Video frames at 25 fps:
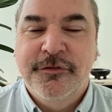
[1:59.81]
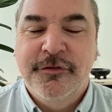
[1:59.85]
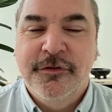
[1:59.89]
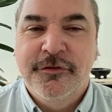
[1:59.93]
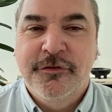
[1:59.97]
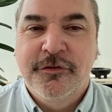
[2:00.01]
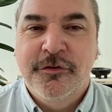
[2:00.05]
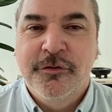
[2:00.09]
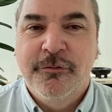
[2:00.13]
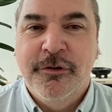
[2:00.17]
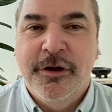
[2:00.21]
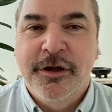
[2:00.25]

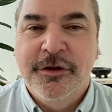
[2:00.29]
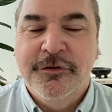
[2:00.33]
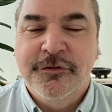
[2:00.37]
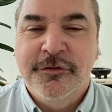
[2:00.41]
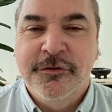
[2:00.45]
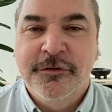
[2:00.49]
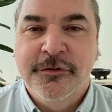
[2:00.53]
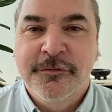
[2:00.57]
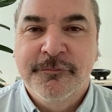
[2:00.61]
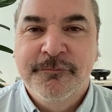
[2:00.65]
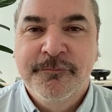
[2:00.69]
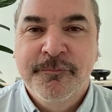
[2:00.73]

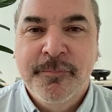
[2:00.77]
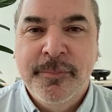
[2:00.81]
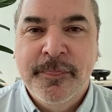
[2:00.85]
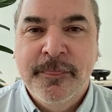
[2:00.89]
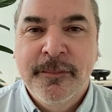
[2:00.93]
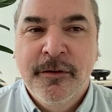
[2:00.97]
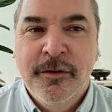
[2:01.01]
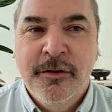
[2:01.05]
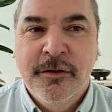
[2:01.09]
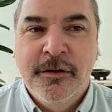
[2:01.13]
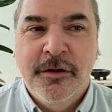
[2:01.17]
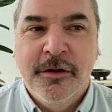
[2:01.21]
situation,
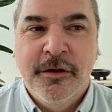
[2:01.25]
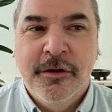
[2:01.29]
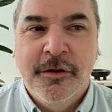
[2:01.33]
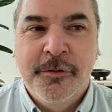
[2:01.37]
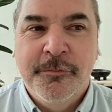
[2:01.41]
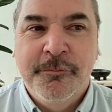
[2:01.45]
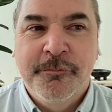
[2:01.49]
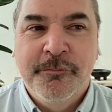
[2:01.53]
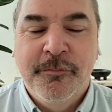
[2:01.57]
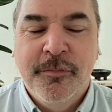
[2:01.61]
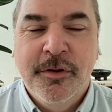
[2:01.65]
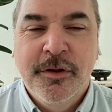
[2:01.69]

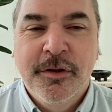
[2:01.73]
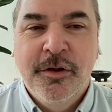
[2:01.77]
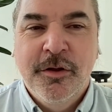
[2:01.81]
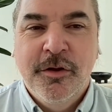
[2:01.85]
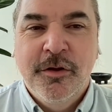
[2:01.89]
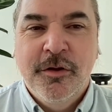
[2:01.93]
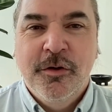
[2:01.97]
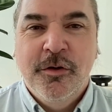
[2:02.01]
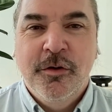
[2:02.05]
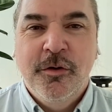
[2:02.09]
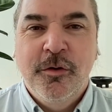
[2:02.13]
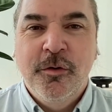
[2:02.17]

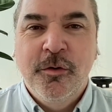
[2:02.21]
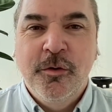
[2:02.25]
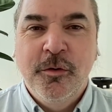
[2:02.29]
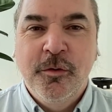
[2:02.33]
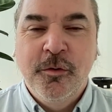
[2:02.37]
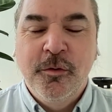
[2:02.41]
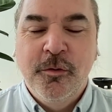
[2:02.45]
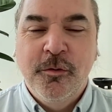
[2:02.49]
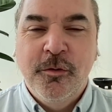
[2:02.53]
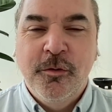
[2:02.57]
who